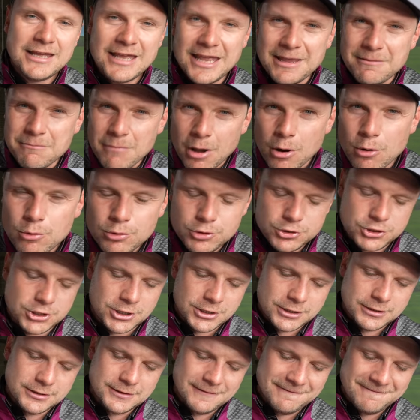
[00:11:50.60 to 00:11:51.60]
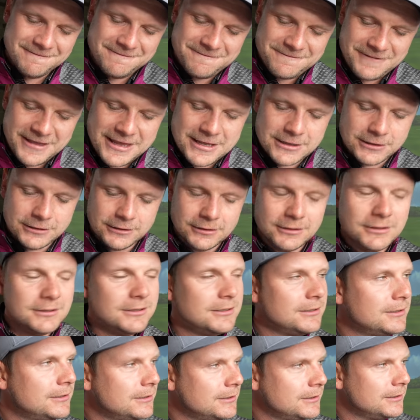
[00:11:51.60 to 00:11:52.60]
emotion and feel.
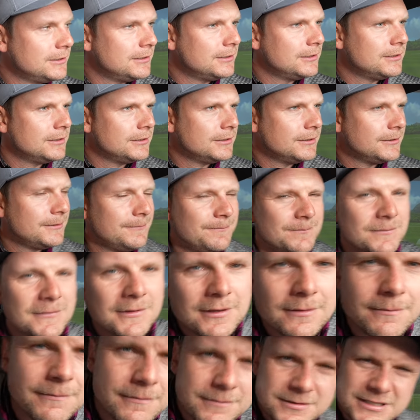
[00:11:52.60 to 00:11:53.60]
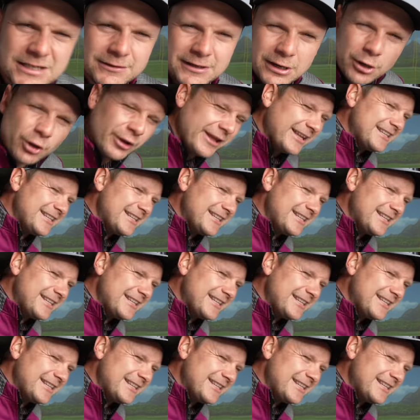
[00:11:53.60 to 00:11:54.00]
Sounding all